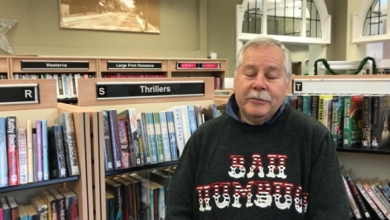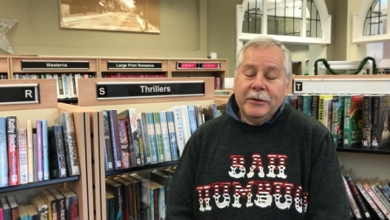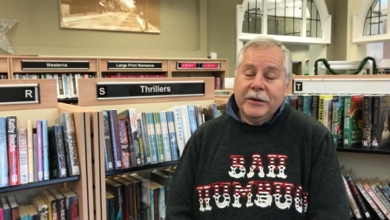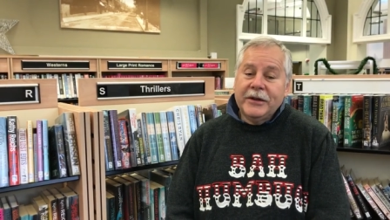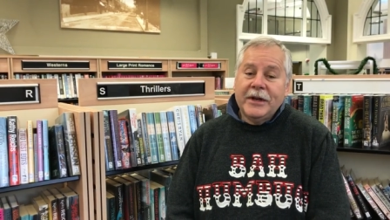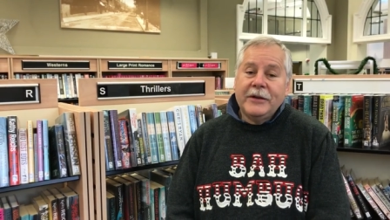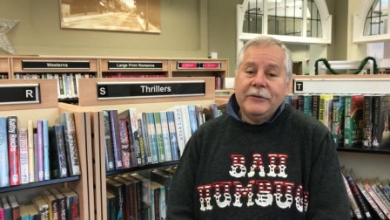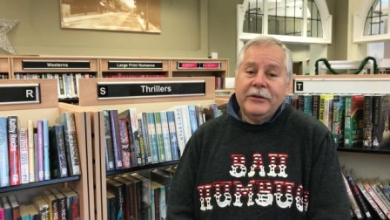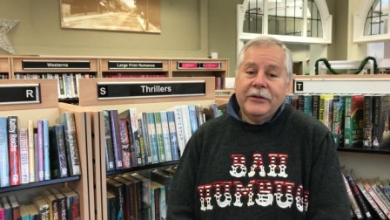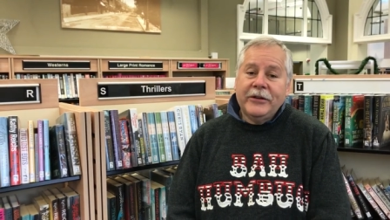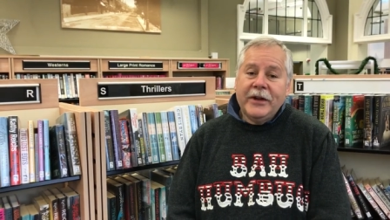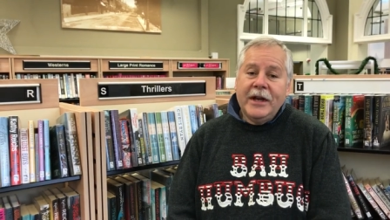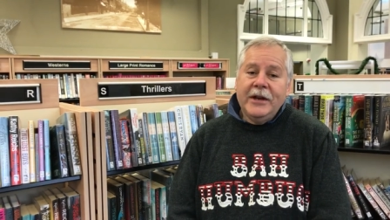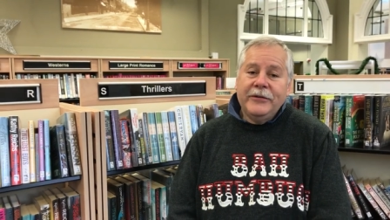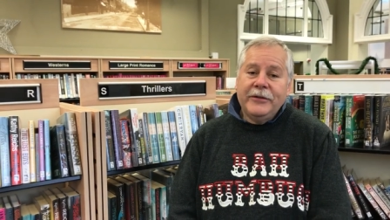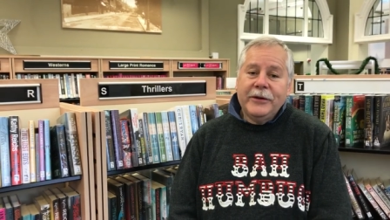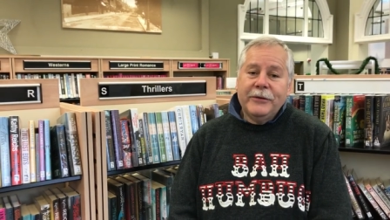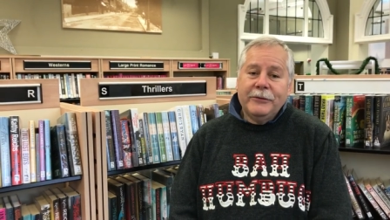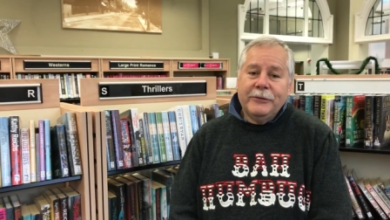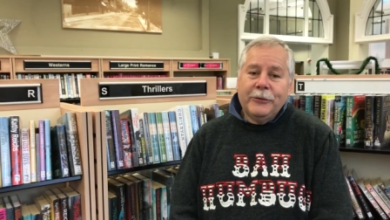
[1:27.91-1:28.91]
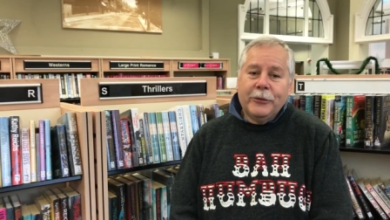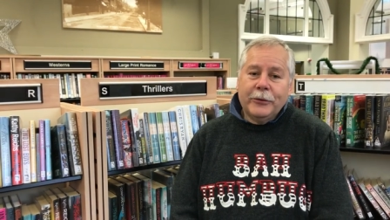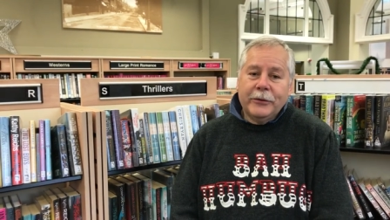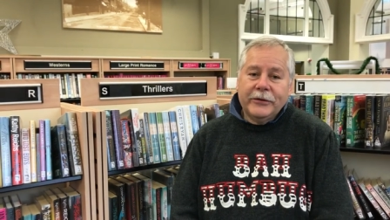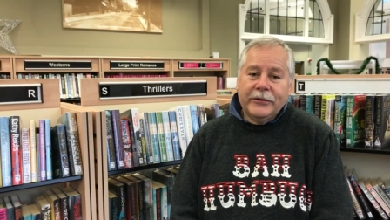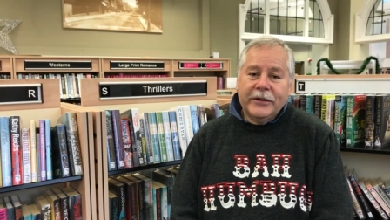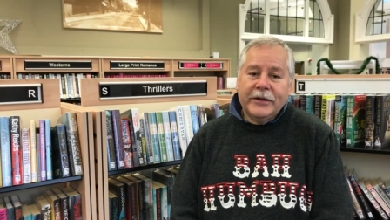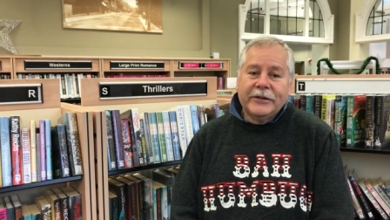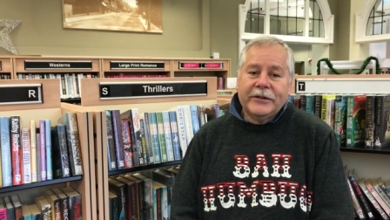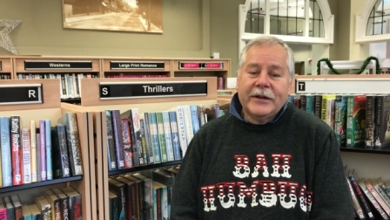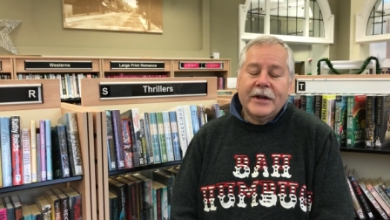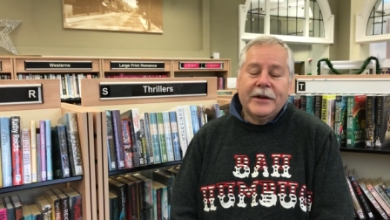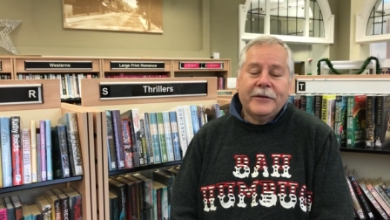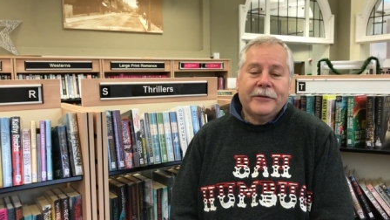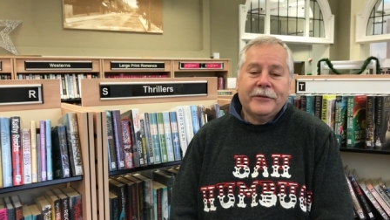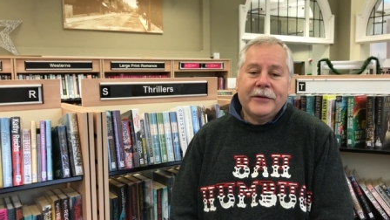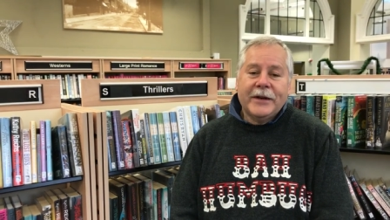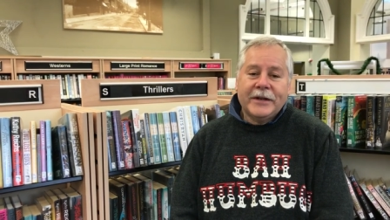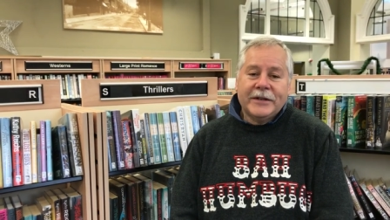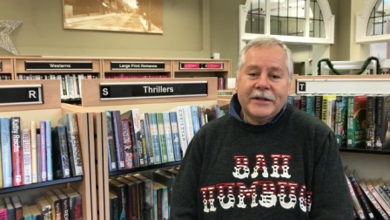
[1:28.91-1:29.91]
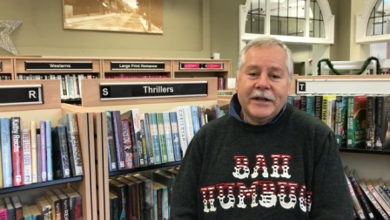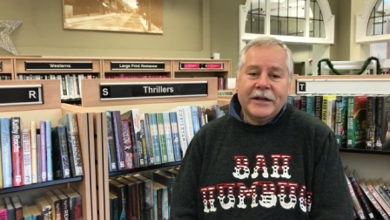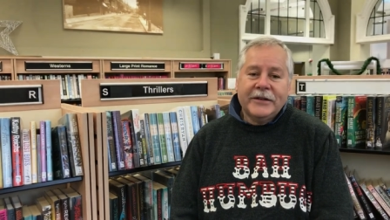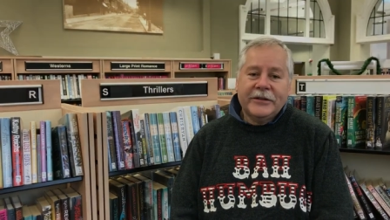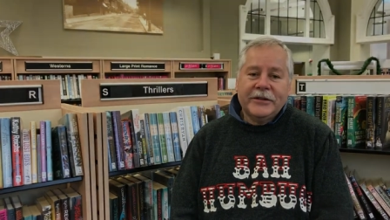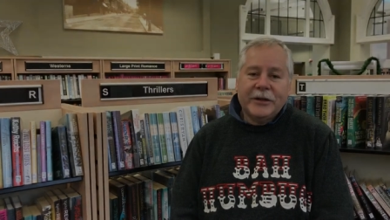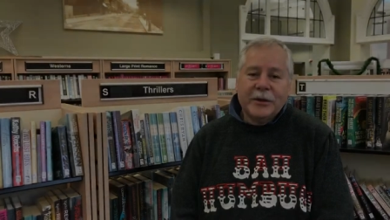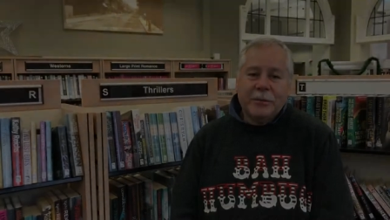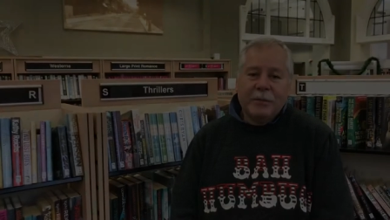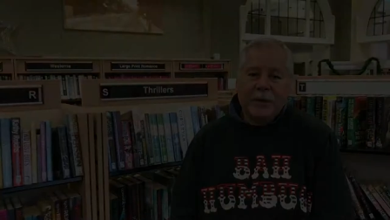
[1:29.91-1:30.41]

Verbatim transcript: but they've saved it for us. They're fantastic